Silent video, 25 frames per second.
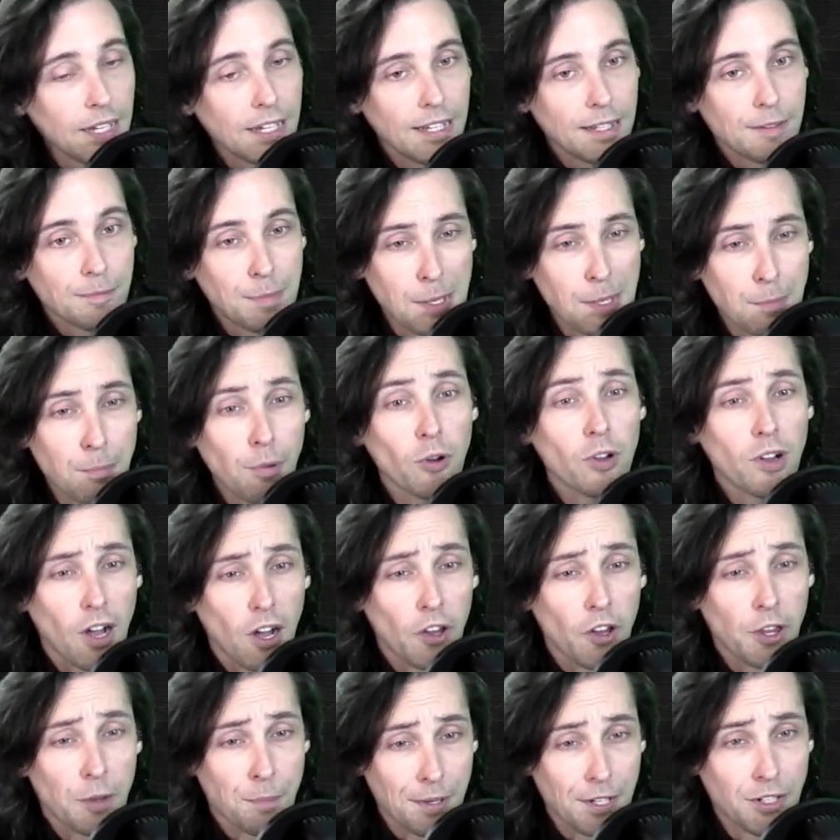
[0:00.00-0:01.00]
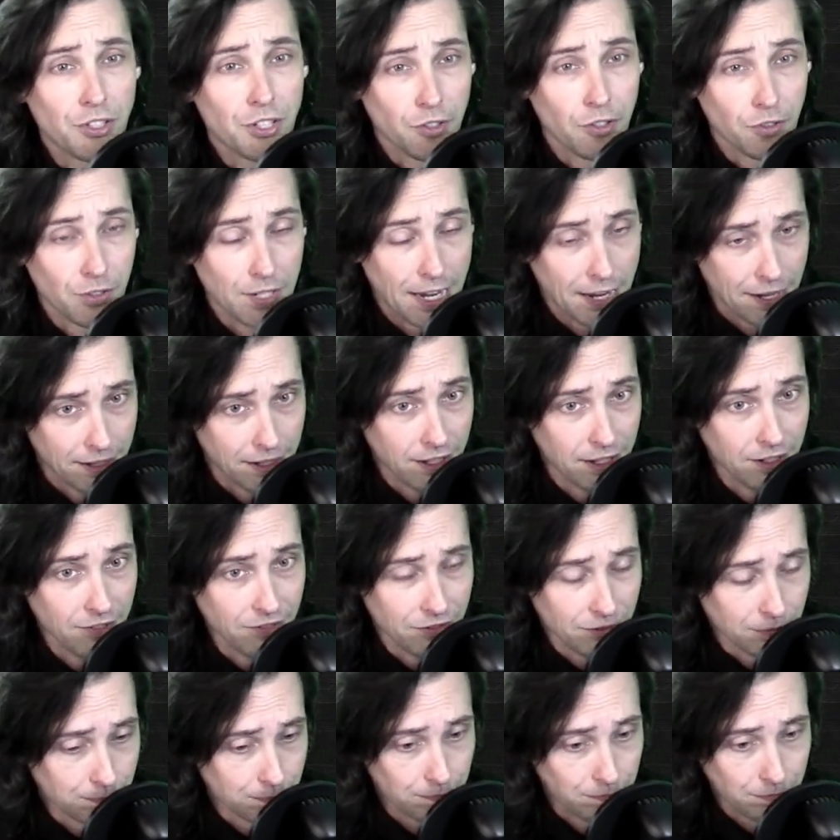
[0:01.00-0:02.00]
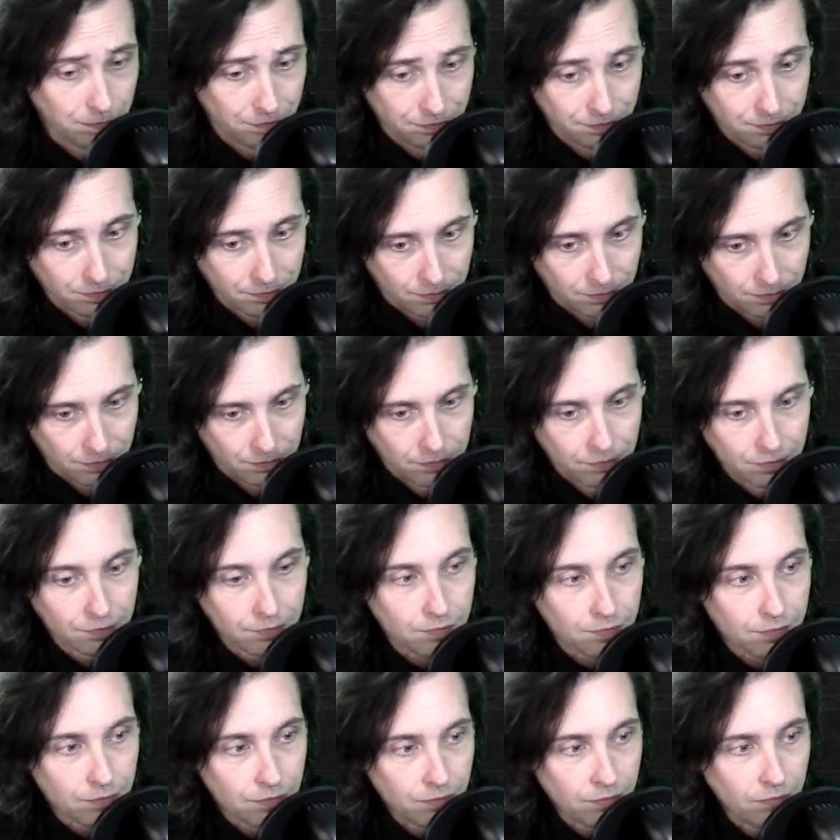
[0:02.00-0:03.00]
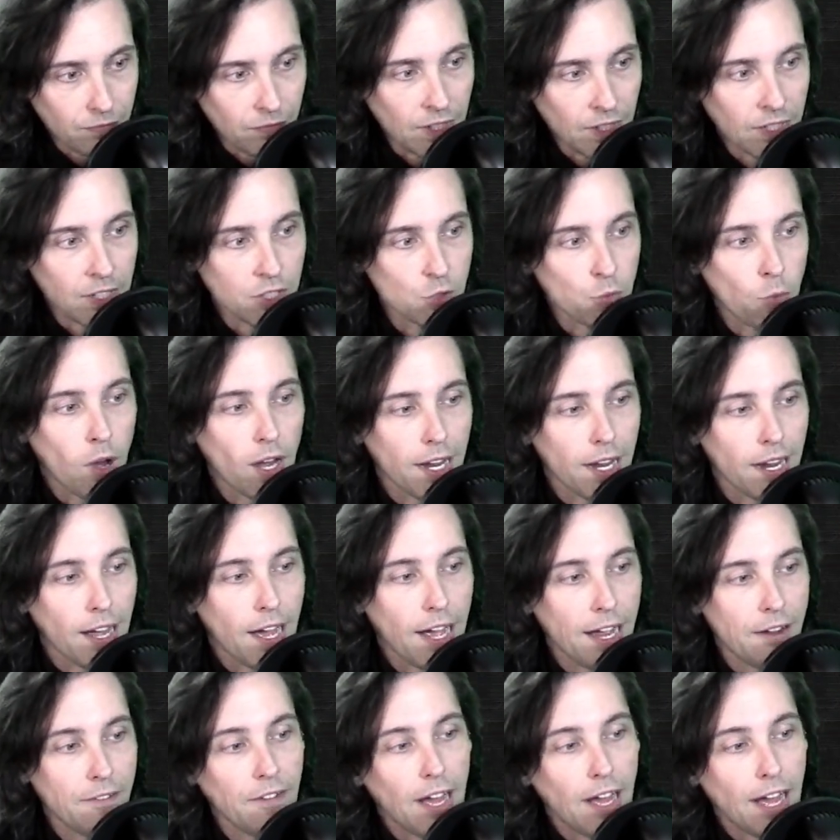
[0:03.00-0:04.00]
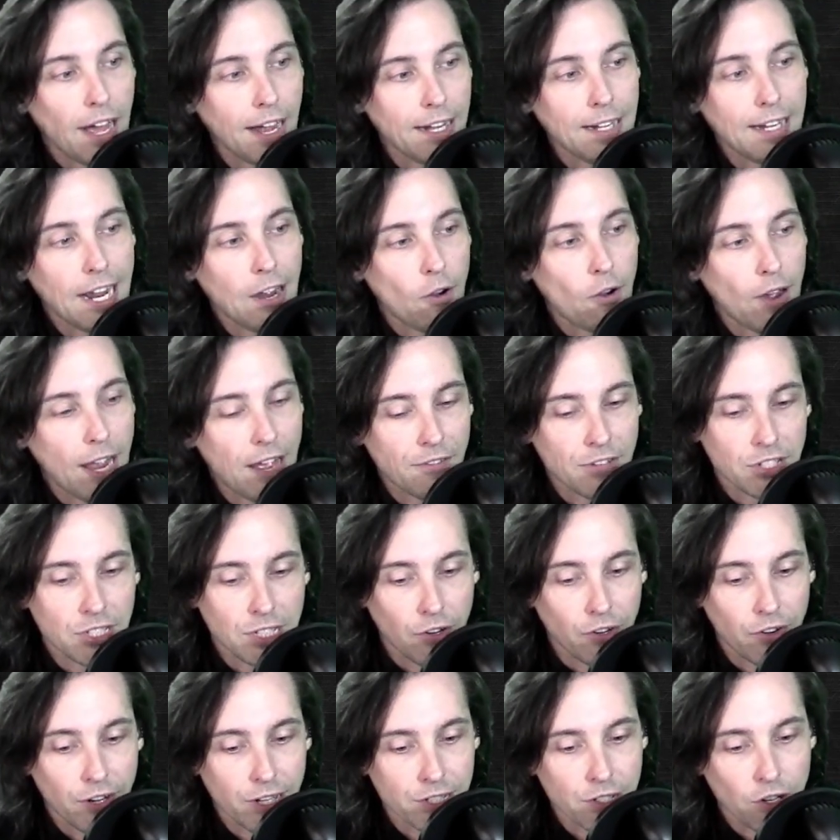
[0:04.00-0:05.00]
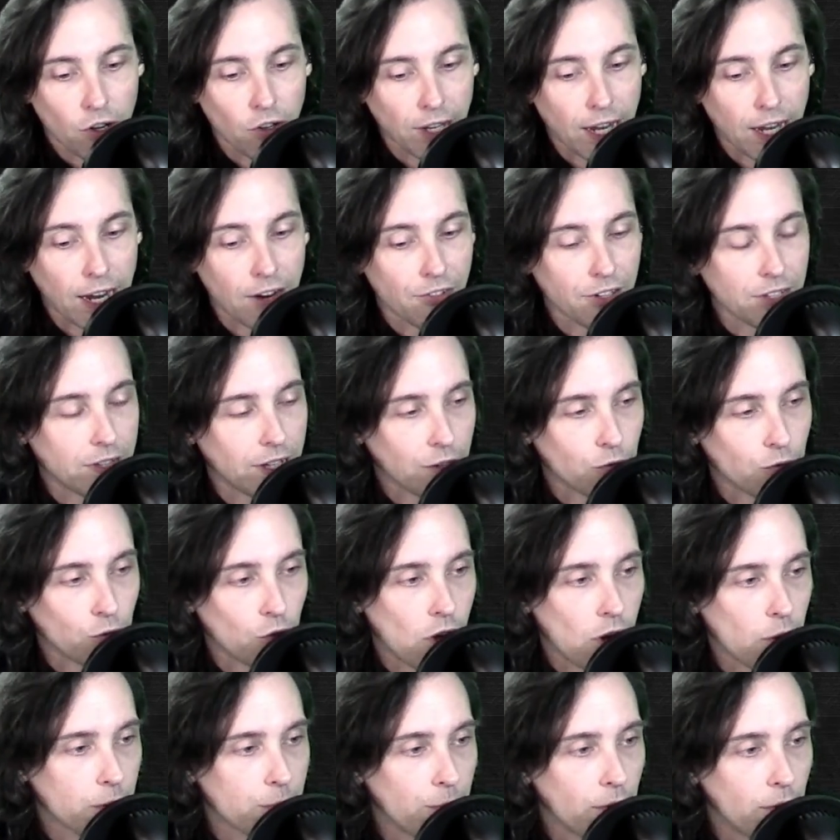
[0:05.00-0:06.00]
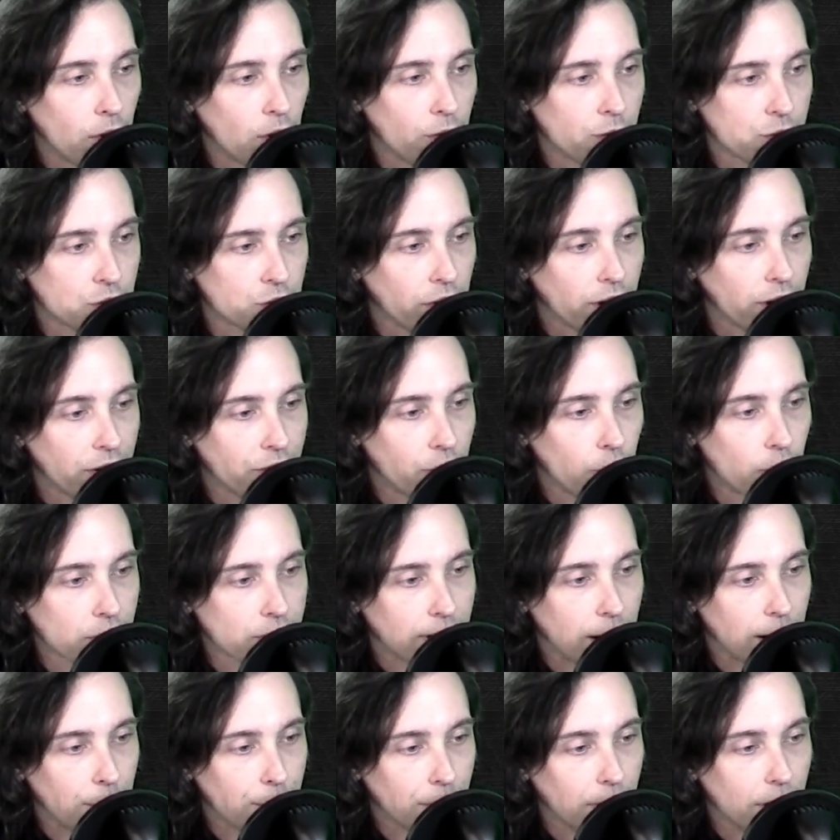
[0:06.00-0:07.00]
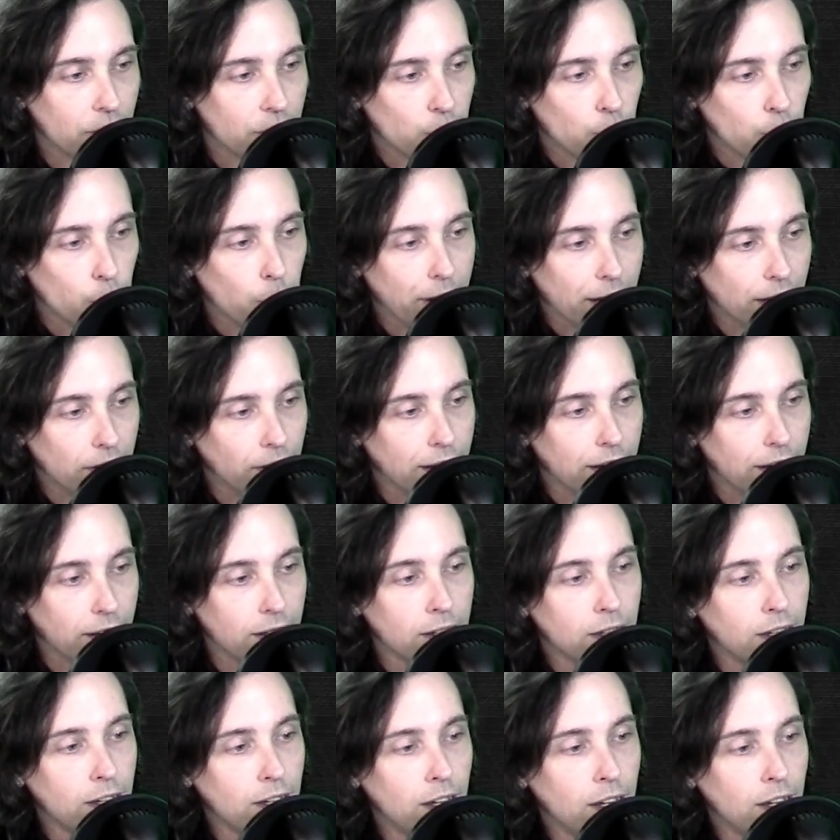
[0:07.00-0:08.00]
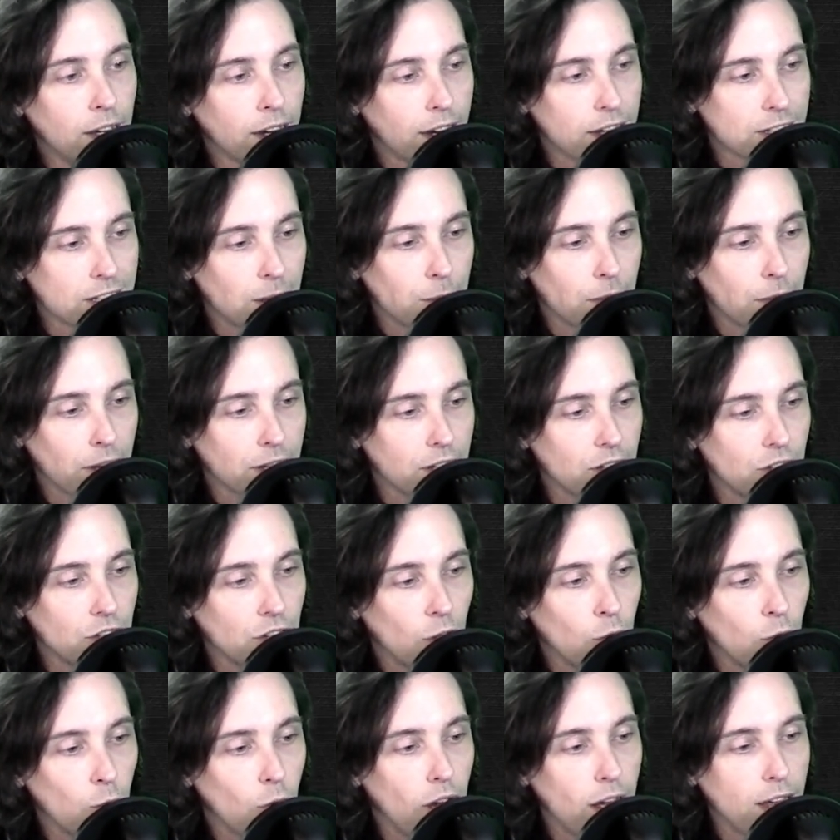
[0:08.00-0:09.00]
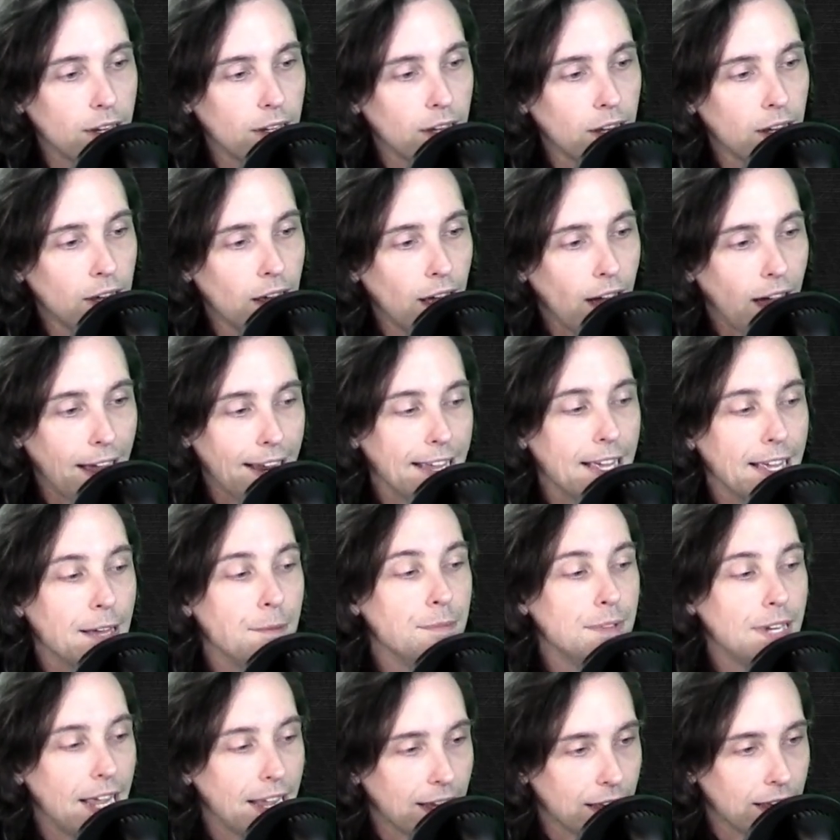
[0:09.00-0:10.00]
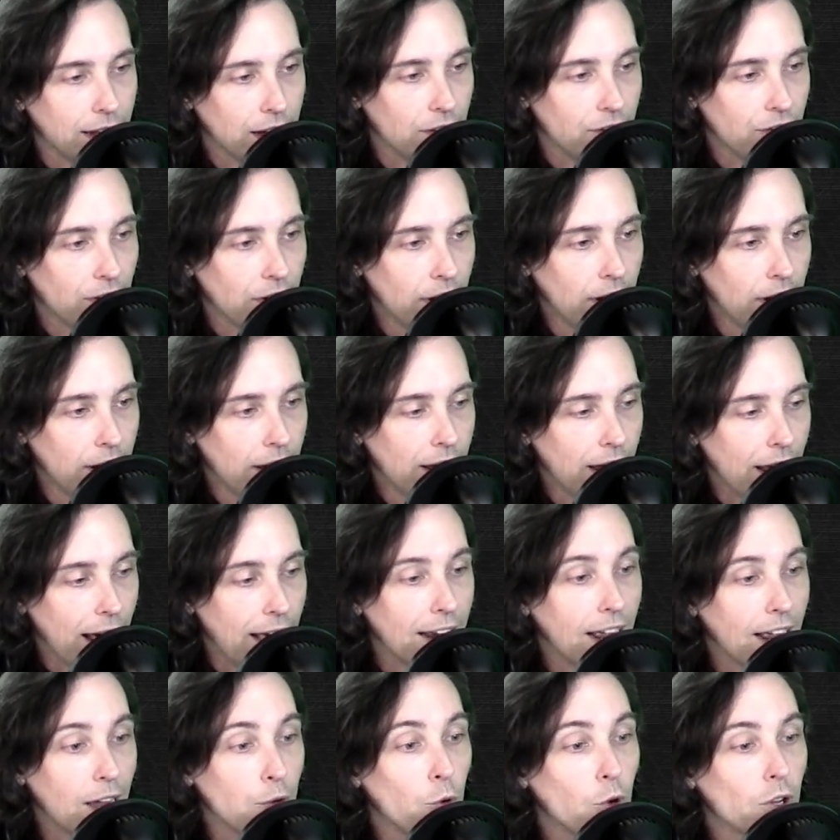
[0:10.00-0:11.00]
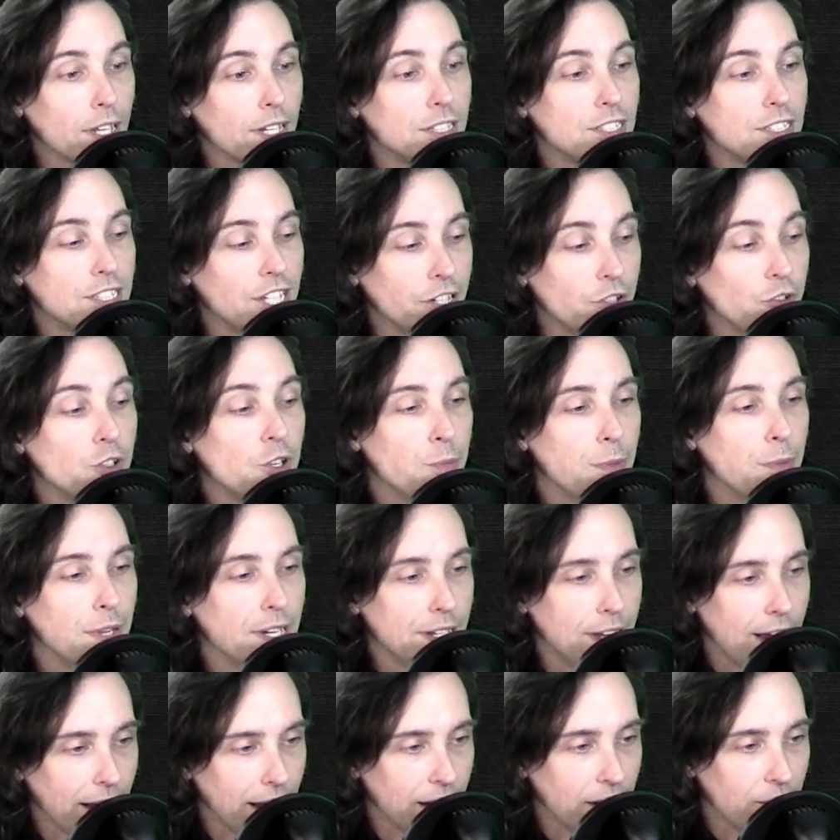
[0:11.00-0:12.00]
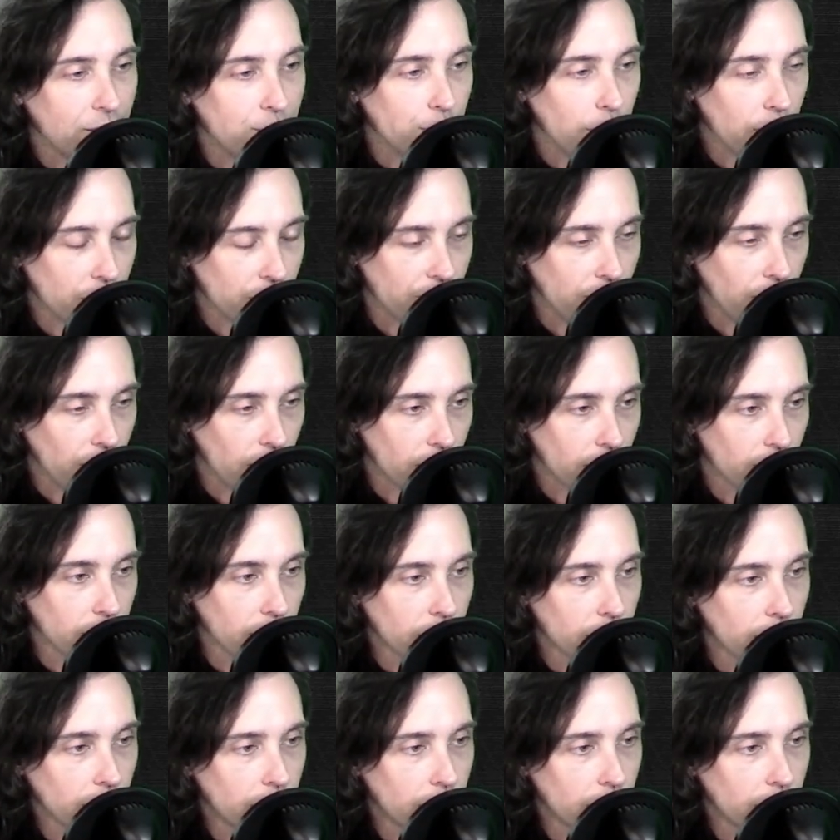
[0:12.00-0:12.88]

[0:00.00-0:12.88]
People calling me too negative is why I now have a series called Everything Wrong with Marvel Strike Force that I'm going to do weekly, because I'm like, you know what? I am negative, and I will continue to be negative, motherfucker.